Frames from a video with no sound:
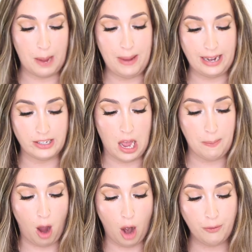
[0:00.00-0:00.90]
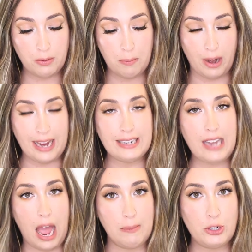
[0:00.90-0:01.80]
that I picked up are from the
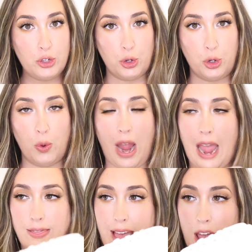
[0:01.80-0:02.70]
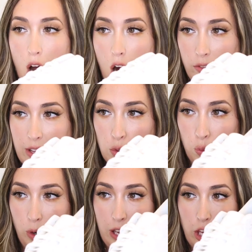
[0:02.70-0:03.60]
brand Time and True, and they are this
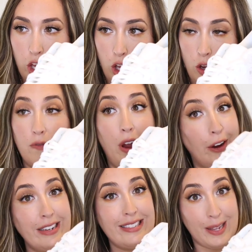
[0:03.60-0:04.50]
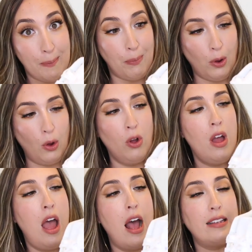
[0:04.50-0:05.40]
really cute, very
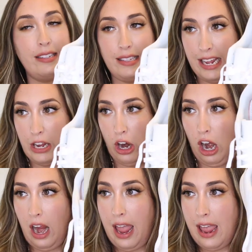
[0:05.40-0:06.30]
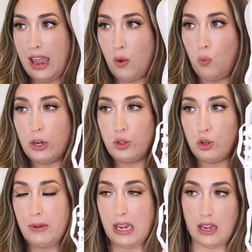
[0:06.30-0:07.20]
simple sneaker. And what
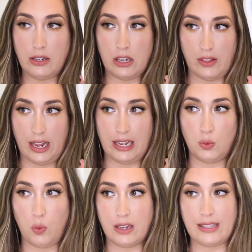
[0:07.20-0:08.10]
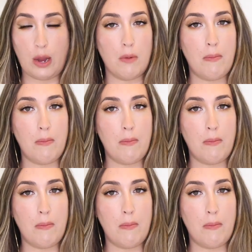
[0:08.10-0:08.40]
drew me into these was they